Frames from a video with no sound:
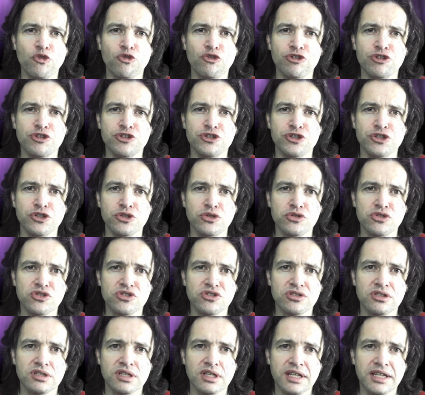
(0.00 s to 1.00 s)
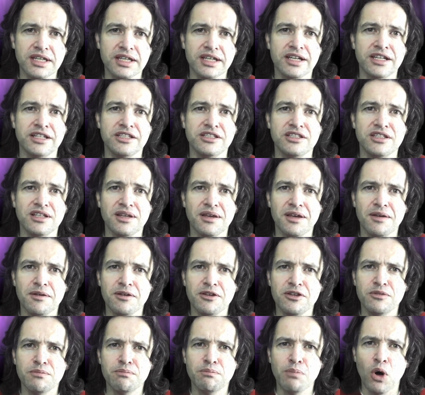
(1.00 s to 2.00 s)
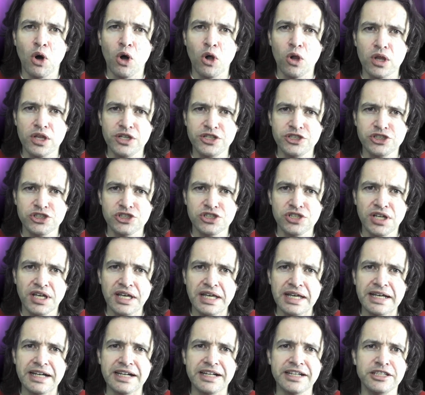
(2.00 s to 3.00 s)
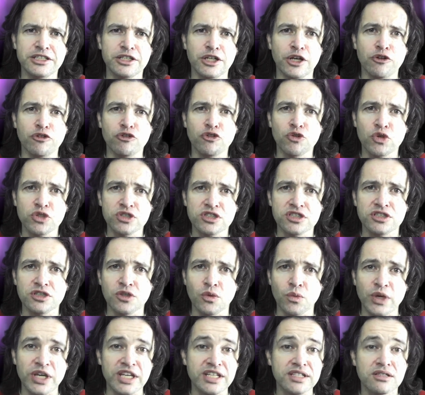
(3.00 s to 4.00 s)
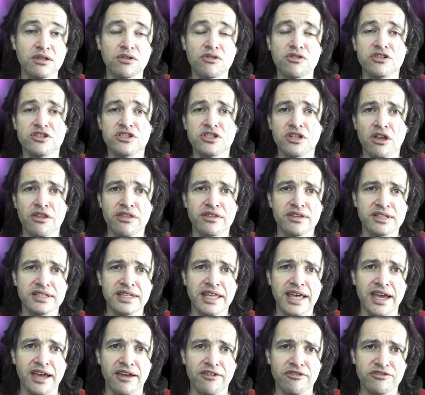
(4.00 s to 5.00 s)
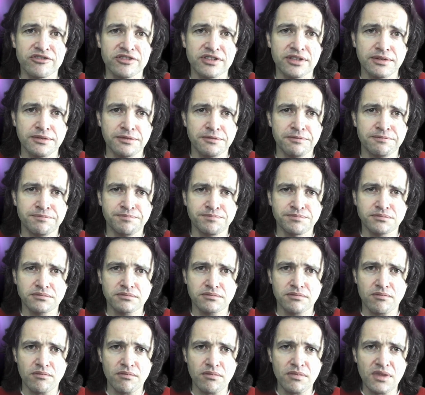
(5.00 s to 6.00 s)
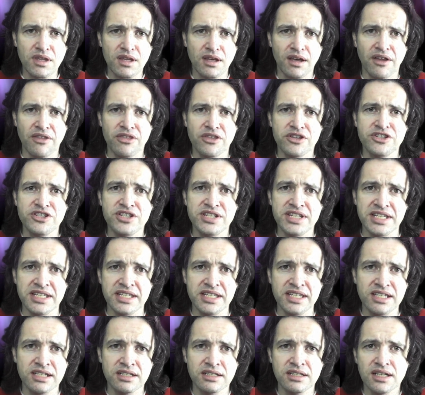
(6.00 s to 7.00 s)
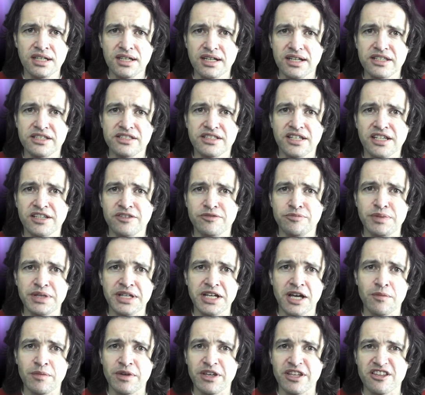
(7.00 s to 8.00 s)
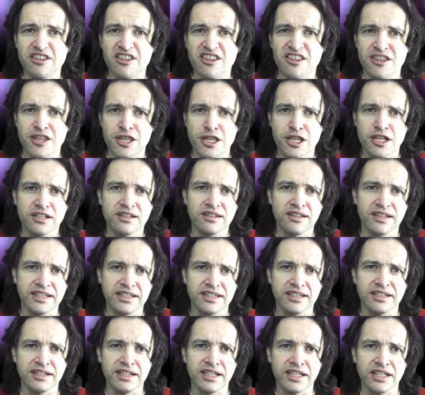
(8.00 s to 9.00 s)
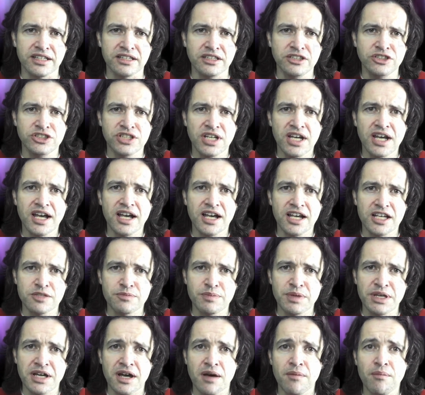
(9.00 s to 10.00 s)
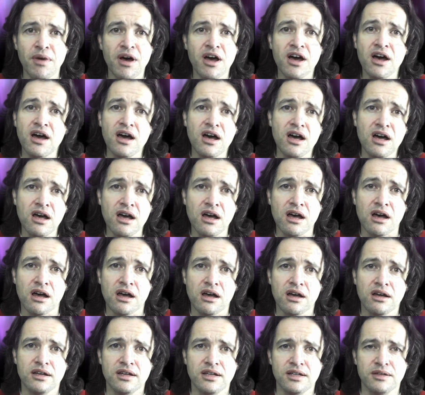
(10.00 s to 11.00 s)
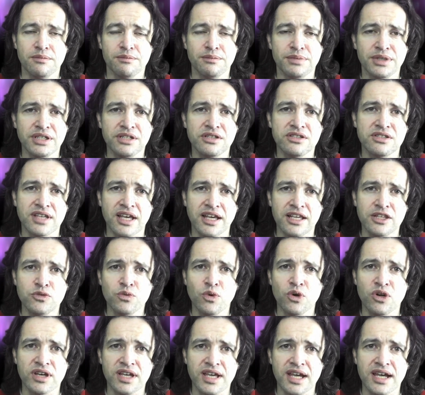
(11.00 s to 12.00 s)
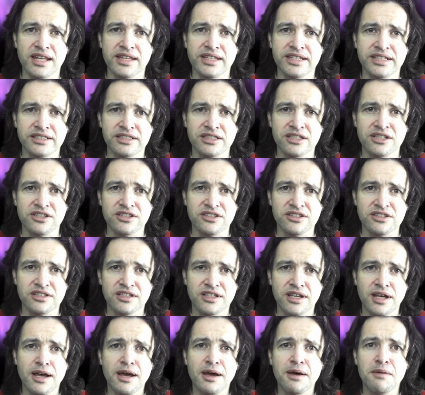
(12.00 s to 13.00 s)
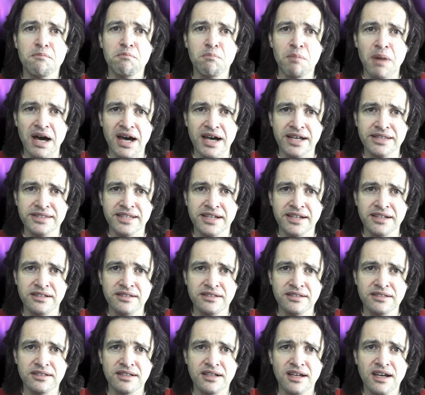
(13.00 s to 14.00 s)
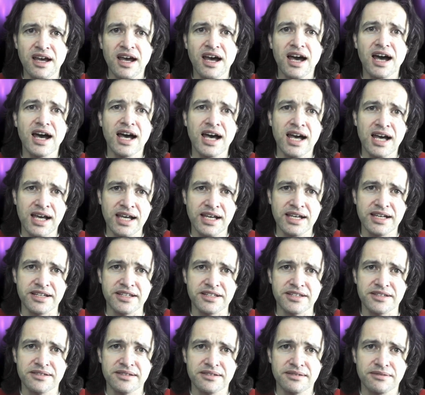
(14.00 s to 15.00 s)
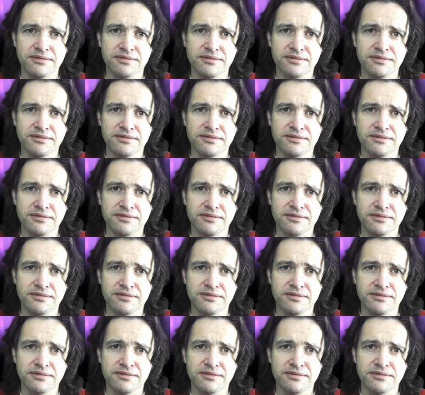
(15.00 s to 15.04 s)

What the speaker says: reduced and polished and eroded away till there's nothing left. And the T, instead of becoming th like in English, has become h, because that's what Gaelic does. Pater, ahar.